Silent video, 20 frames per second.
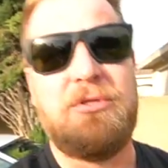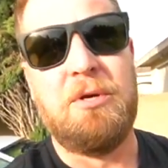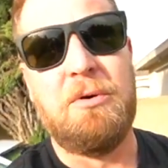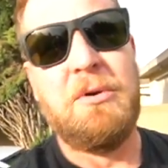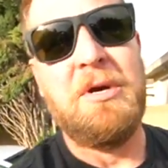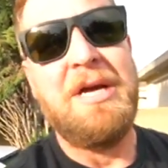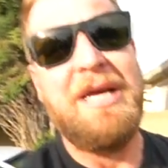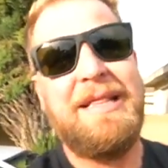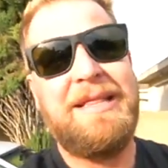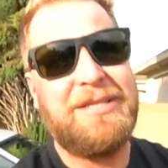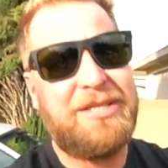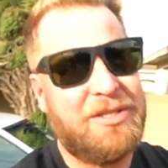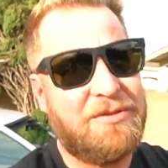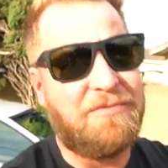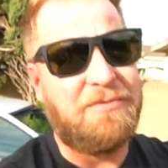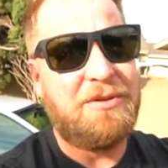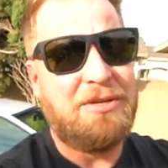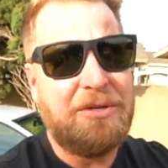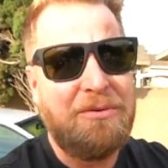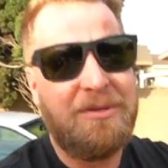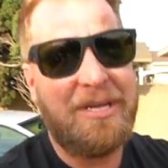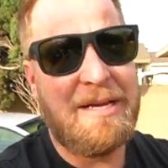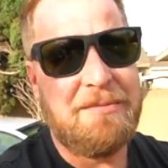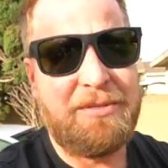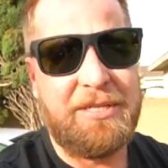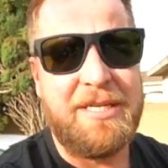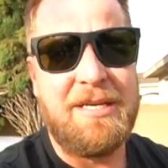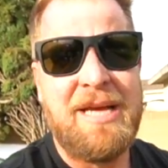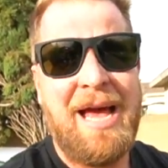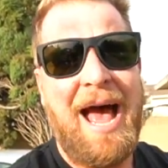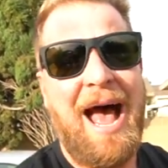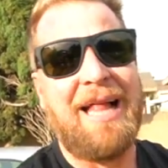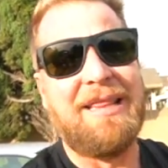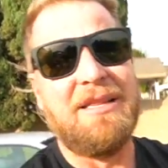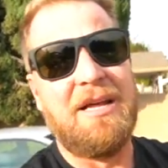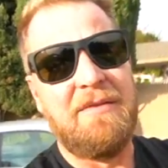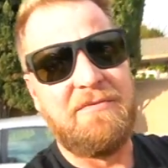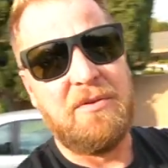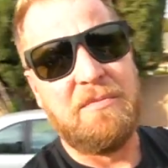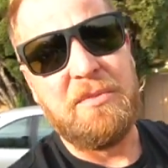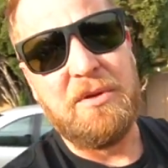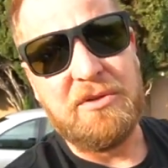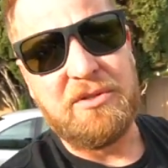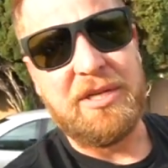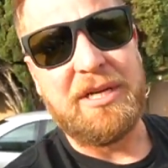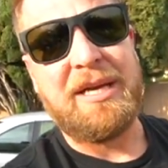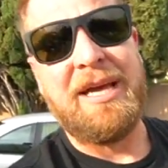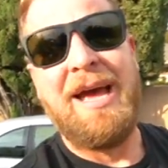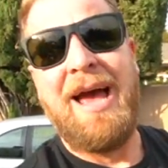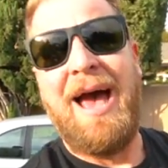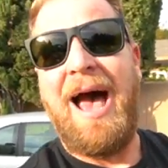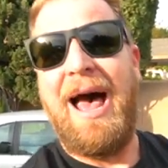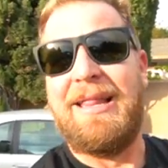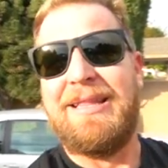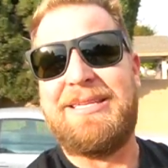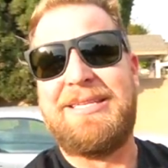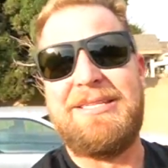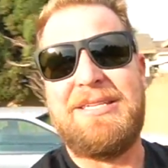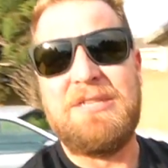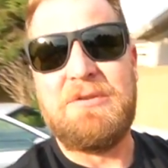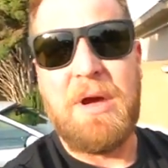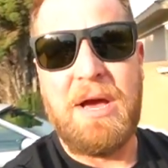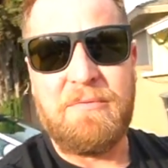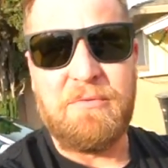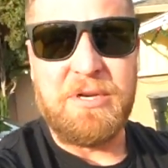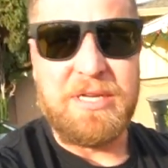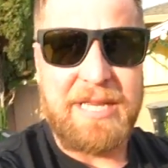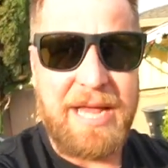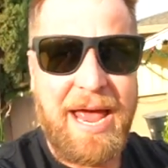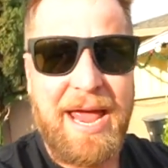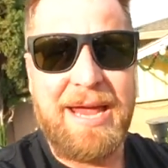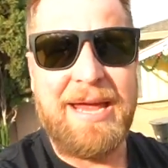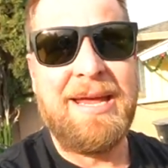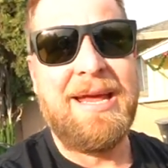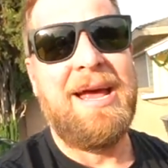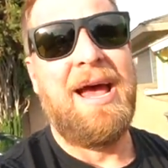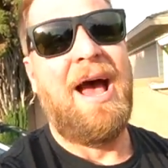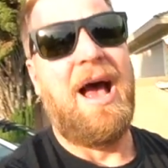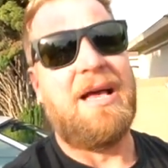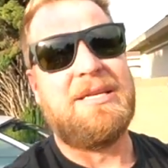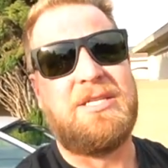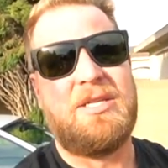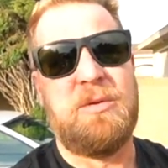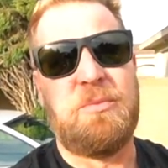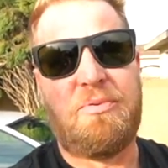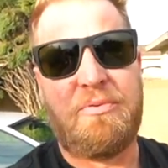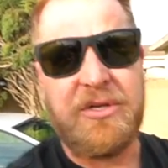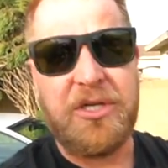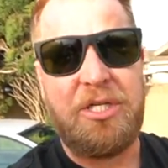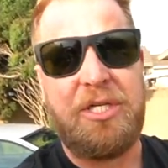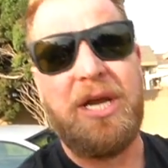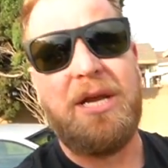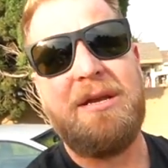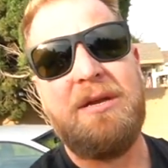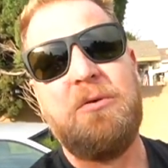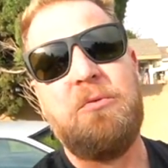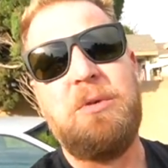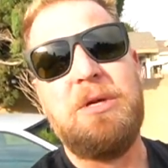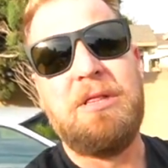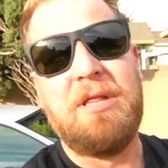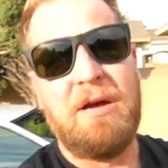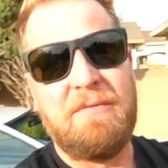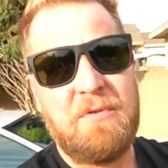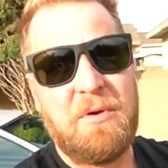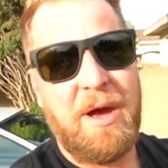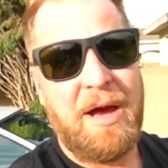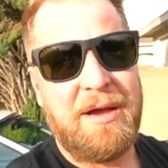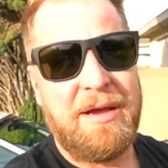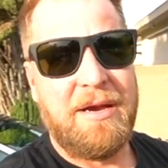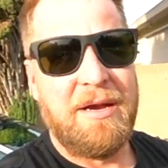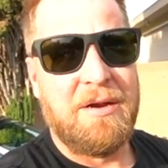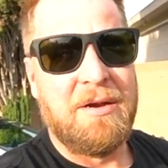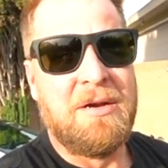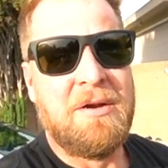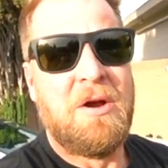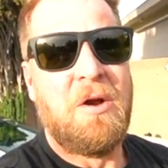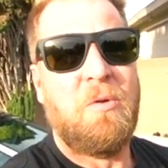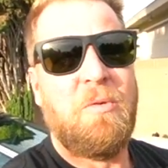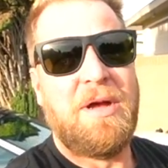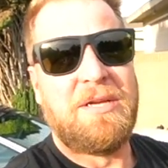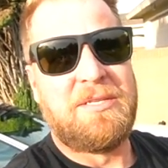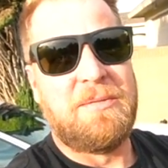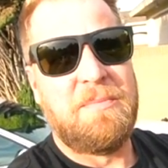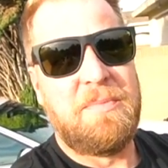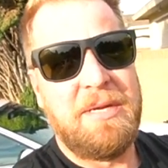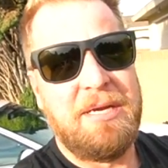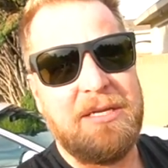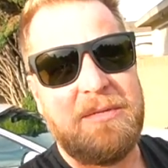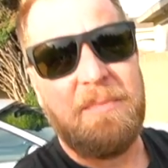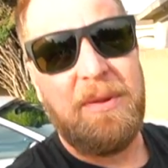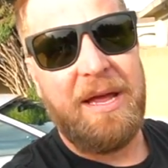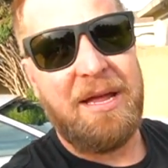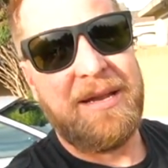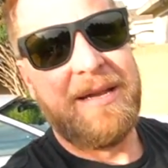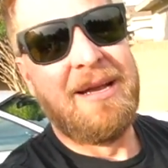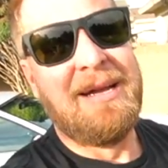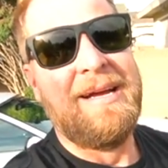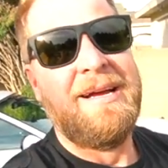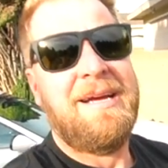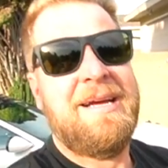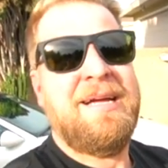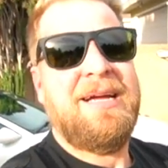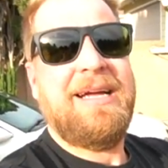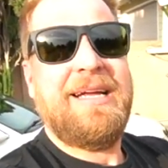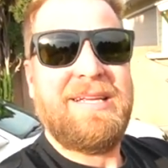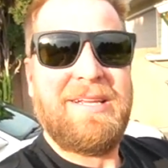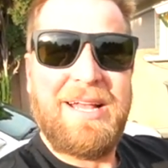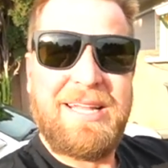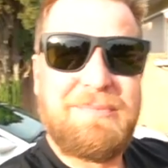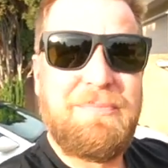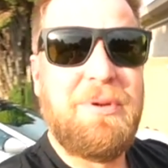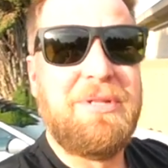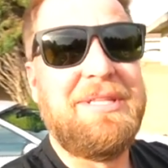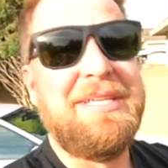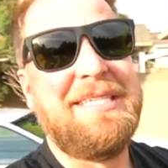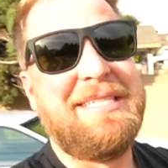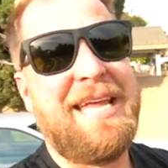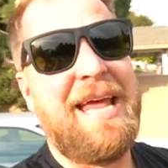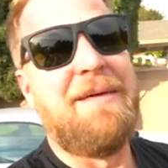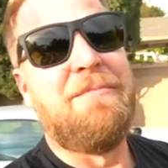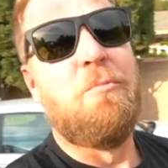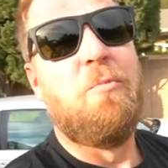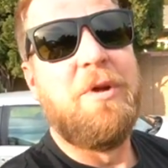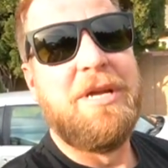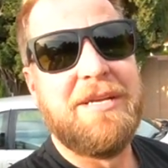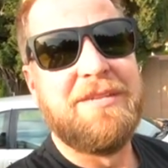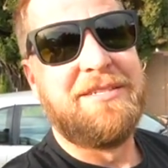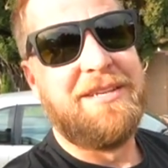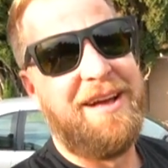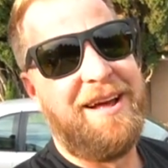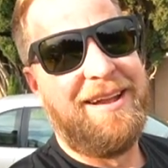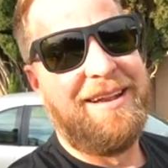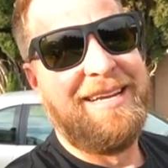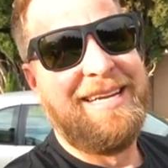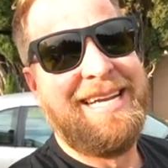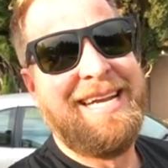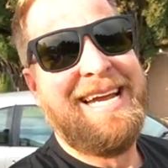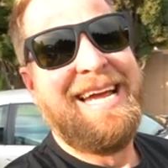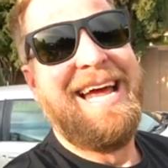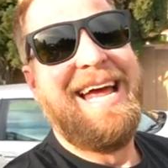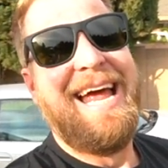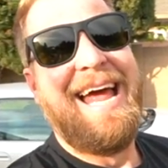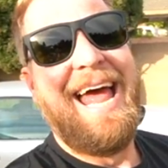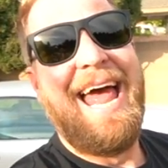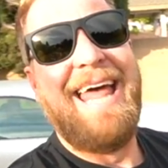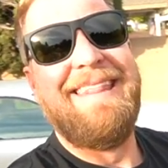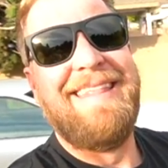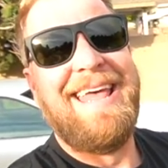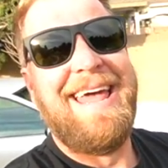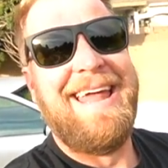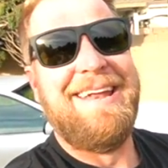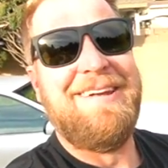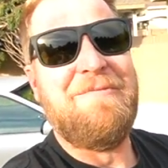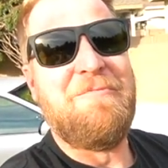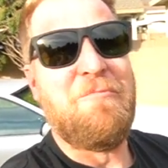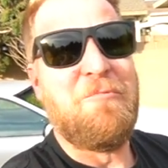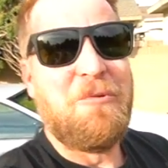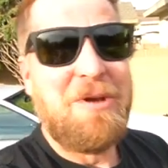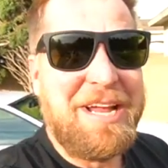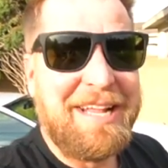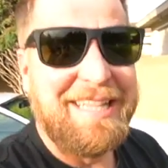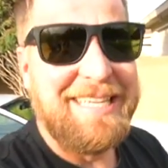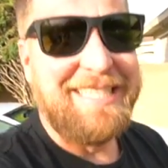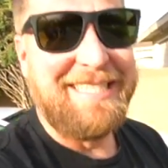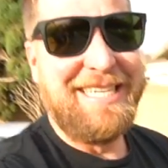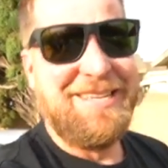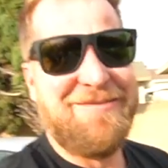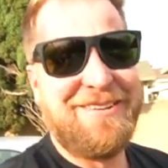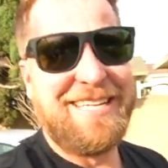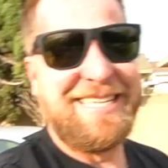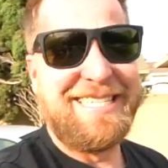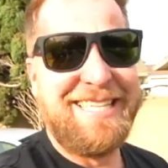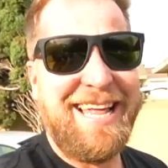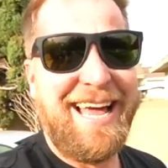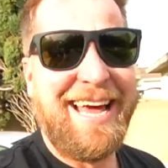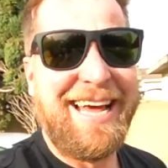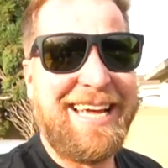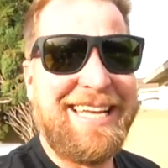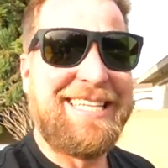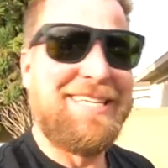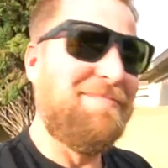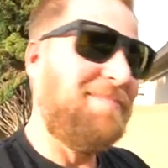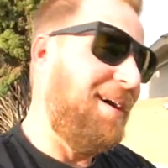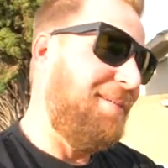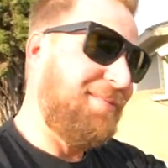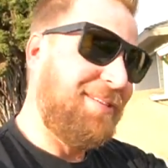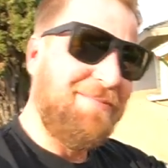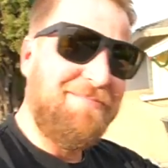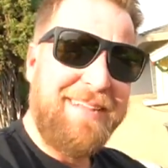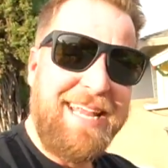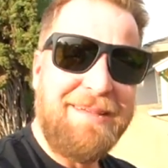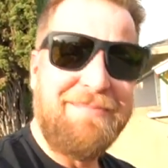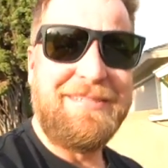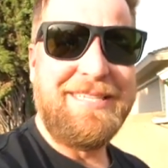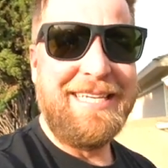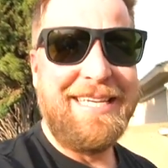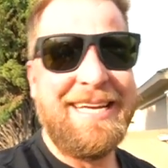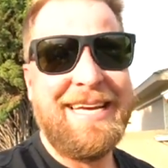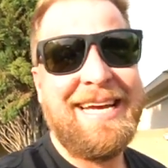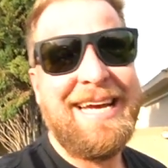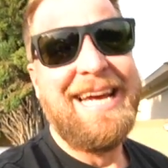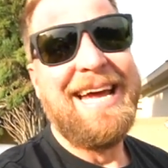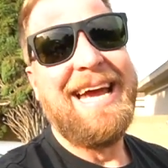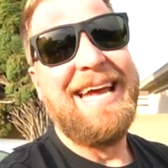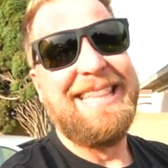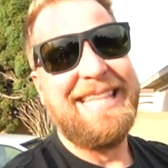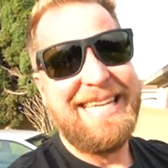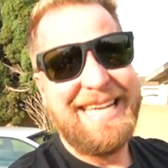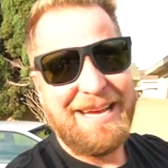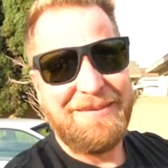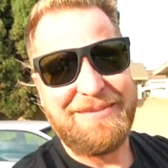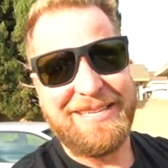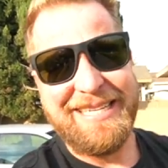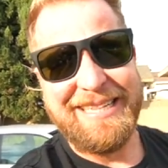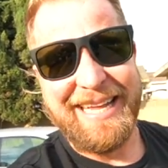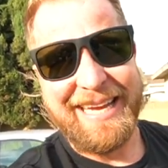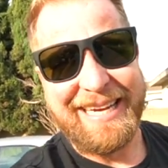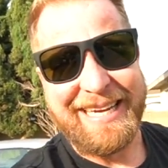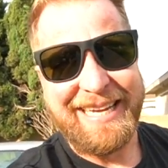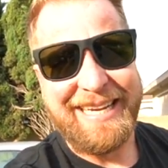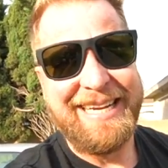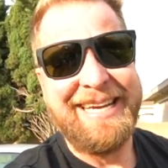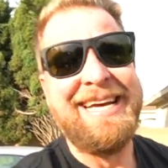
So this is for you, Nipsey. I love your music. I listen to you every day. I still appreciate you. We love you out here. Rest in peace, man. Let's put these damn wheels on and then really see what it's like to bump some Nipsey in the Nipsey Lincoln.